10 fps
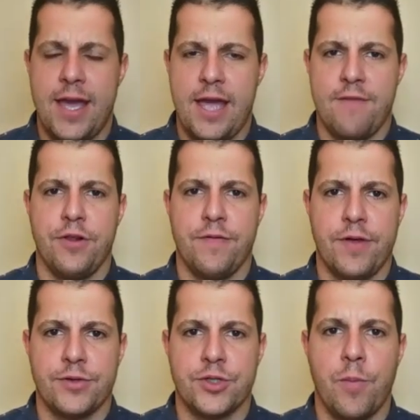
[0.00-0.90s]
a handful of
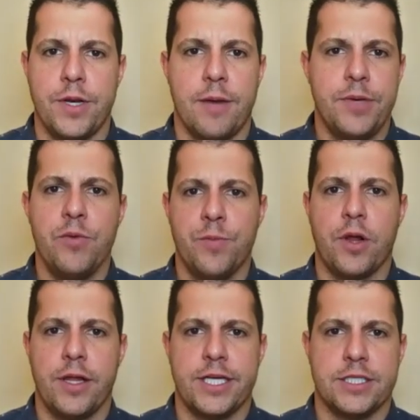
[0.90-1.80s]
others opened up, he would
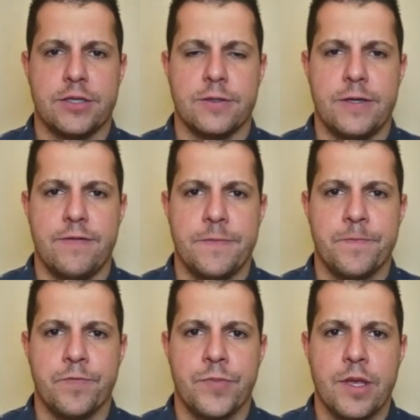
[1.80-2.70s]
probably consider leaving.
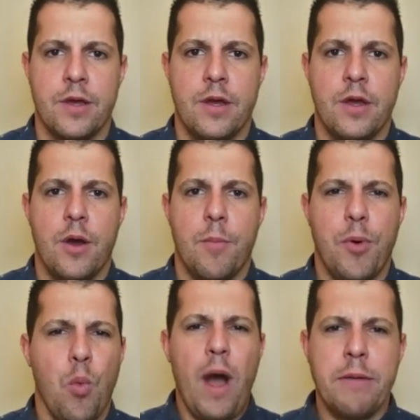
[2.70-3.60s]

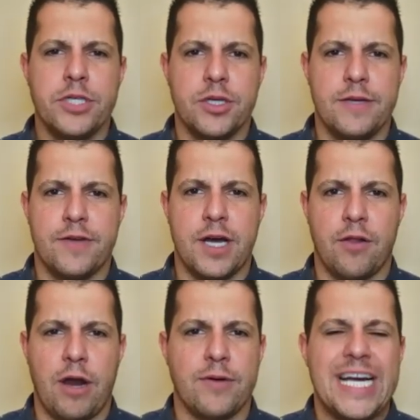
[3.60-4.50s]
But why would you leave
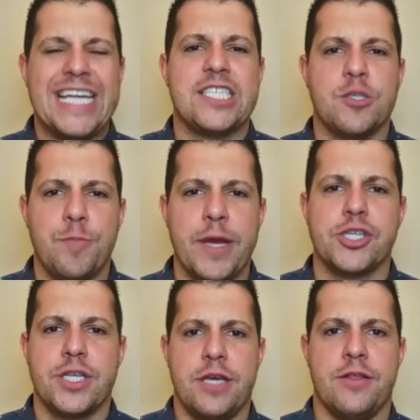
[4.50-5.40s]
Colorado,
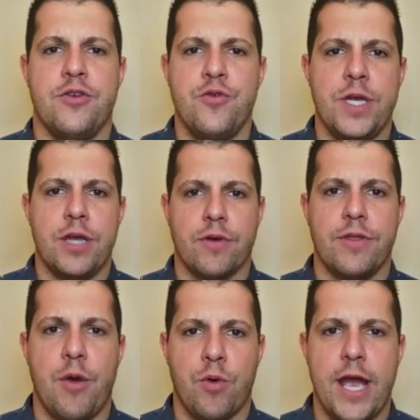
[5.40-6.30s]
especially in the new
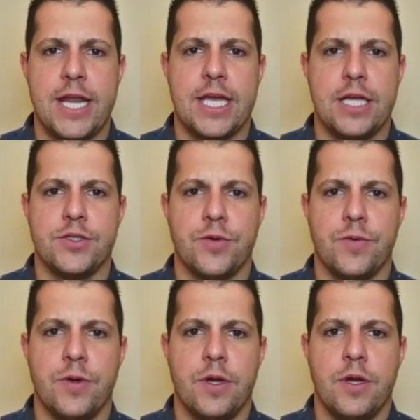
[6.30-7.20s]
era that we're heading into?
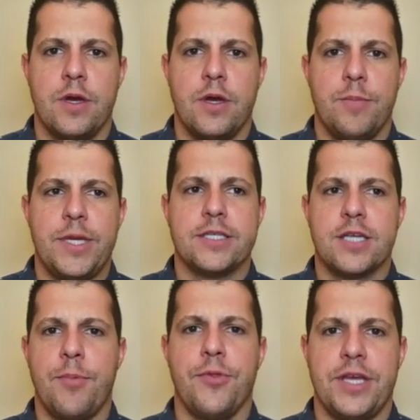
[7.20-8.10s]
Because
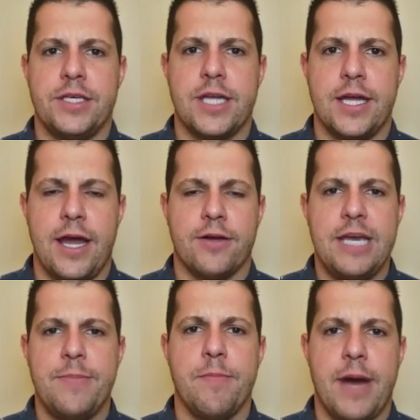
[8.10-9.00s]
a couple things stand out.
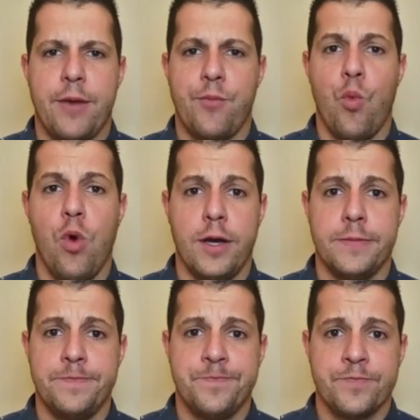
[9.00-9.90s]
Keep in mind,
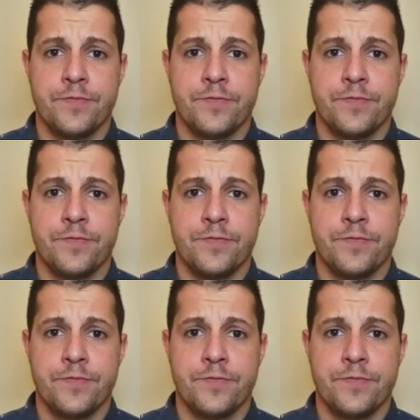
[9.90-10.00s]
one,